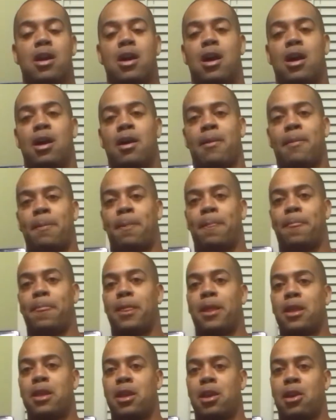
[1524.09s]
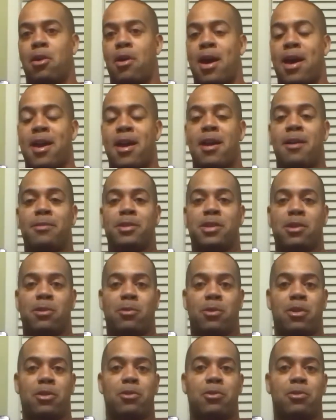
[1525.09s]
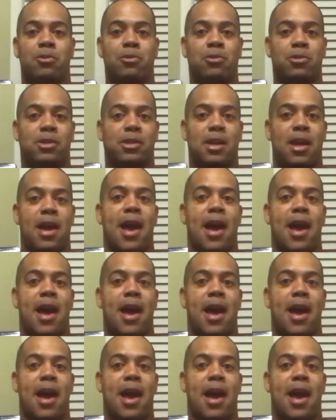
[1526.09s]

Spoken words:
I am someone who's